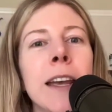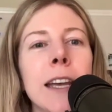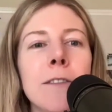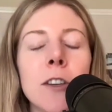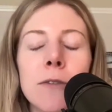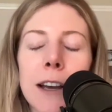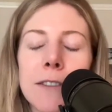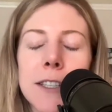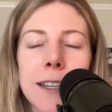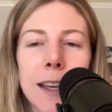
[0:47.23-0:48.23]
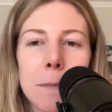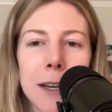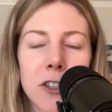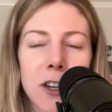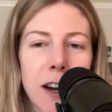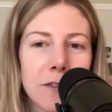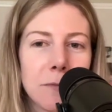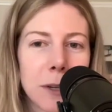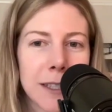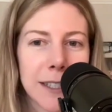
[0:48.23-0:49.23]
if you've ever seen that picture of
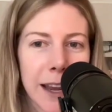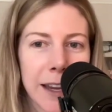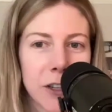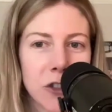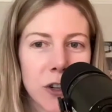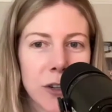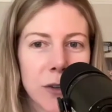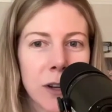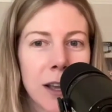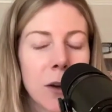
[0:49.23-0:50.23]
Prince Andrew